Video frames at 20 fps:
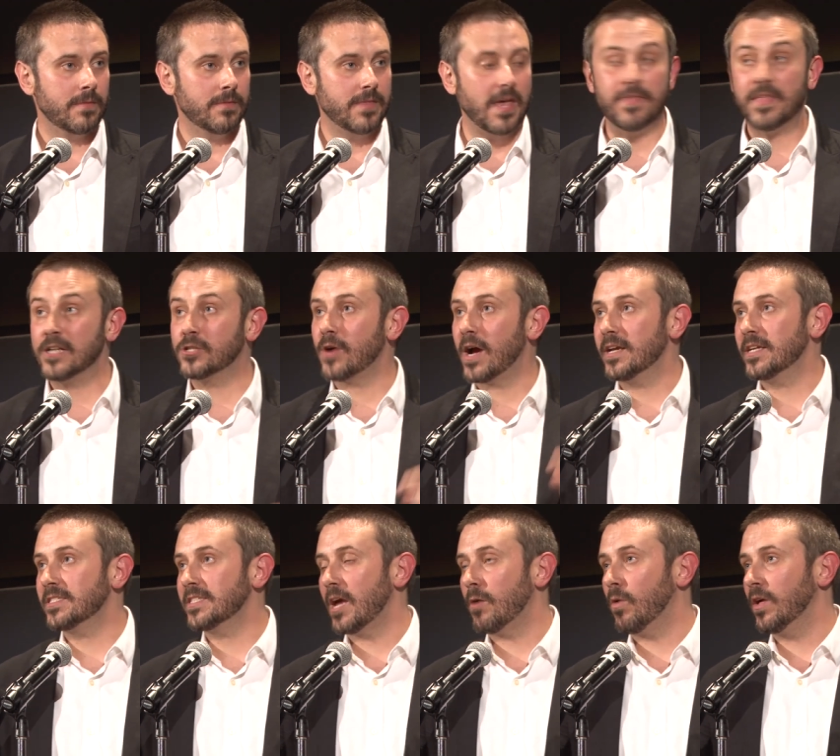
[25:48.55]
Then they tried
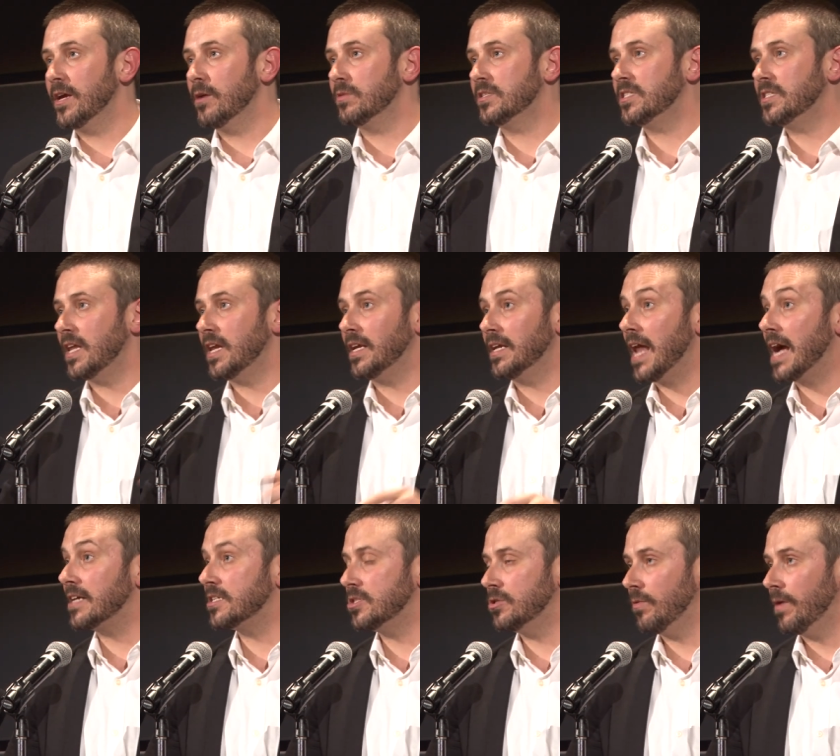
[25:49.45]
to say, well, he was sitting
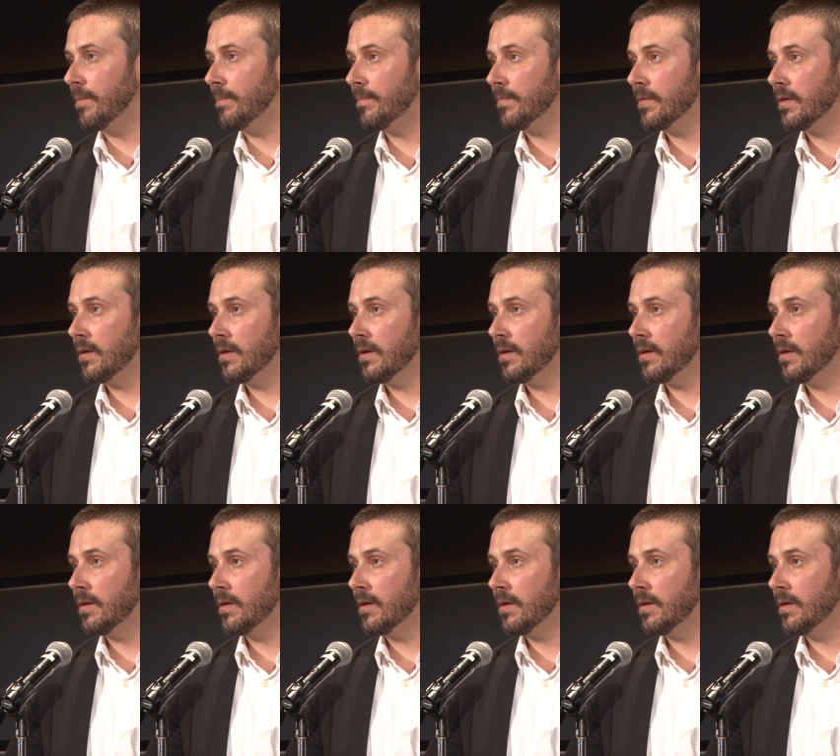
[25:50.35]
next to him.